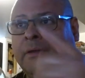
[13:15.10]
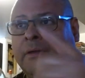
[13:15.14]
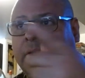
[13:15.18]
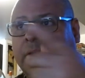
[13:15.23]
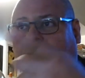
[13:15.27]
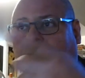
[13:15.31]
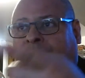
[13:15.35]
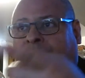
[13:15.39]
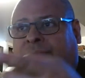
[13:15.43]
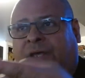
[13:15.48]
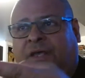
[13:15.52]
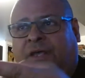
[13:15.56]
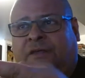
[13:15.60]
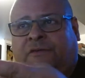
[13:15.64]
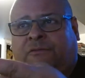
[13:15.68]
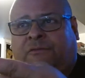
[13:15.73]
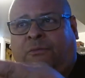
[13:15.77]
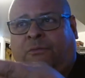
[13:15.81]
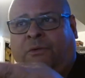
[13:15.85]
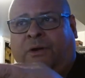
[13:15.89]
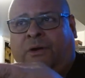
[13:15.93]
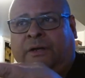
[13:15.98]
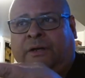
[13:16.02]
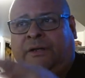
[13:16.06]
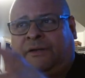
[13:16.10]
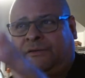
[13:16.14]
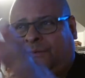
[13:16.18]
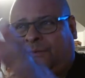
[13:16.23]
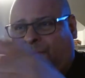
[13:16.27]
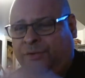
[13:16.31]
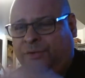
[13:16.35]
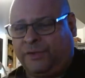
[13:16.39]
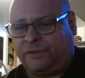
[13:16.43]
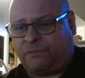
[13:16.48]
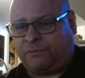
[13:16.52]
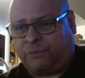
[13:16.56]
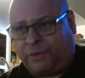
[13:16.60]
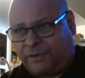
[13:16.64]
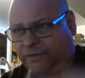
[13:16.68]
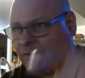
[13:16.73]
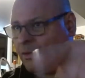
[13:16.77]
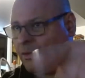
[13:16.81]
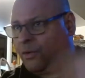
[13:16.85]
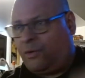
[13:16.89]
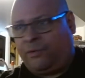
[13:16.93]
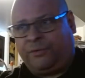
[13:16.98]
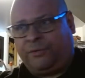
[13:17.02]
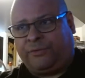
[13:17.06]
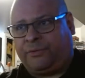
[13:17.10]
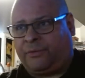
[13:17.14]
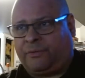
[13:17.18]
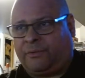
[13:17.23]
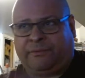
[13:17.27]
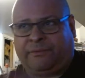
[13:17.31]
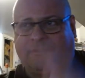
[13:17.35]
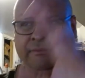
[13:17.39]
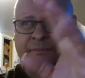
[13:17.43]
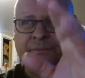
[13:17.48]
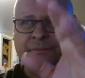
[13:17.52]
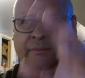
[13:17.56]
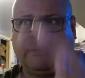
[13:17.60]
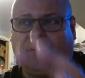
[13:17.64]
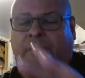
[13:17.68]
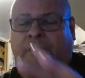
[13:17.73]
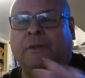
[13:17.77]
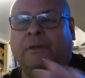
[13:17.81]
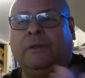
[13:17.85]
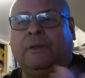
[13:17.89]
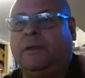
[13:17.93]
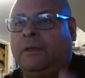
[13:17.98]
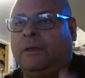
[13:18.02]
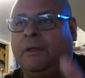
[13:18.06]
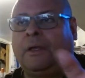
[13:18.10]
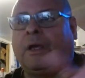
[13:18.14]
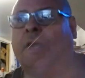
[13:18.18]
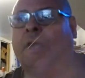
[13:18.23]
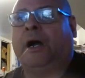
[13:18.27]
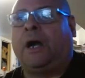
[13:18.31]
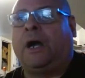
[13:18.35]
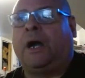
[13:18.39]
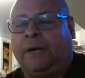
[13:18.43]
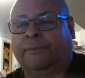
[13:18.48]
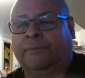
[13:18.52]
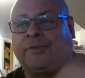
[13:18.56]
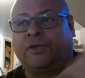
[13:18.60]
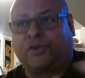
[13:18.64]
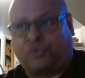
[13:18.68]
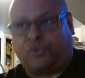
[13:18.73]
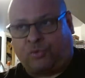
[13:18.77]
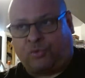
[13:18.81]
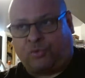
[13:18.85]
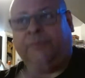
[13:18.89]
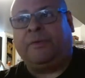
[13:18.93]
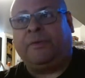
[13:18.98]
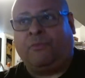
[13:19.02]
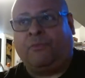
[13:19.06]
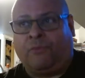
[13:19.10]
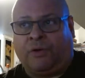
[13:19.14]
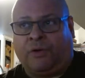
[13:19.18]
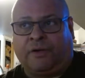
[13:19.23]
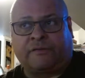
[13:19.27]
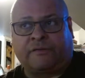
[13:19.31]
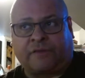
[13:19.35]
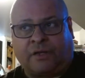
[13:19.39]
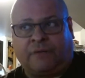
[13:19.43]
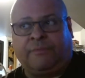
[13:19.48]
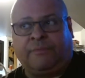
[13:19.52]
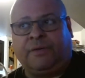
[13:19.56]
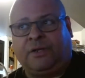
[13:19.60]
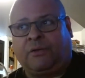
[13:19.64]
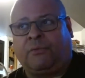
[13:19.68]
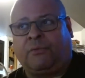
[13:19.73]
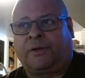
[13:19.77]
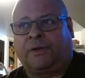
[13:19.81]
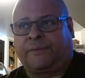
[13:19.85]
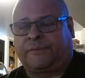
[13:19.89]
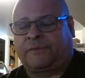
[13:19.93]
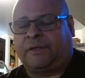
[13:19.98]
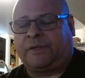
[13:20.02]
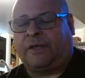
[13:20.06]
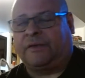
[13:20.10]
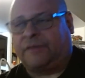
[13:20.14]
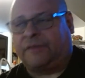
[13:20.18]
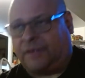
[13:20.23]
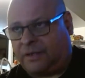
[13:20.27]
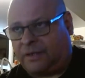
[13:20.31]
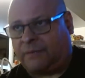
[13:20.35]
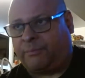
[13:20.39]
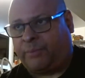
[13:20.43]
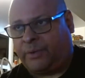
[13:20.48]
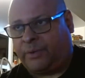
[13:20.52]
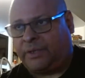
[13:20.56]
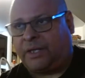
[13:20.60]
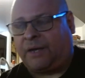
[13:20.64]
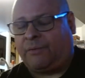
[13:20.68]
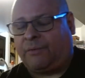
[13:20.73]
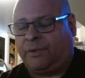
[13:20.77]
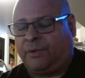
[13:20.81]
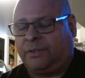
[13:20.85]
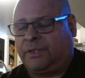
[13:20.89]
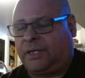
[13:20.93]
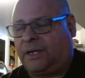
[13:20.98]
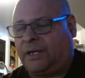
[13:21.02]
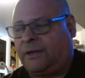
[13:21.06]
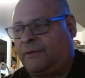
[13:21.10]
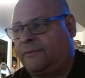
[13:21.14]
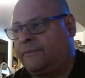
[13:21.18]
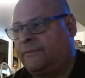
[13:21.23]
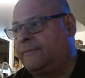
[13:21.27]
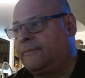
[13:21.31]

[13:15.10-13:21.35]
This one is older. The streaming one is going to be the one upstairs. I'm going to bring that one down.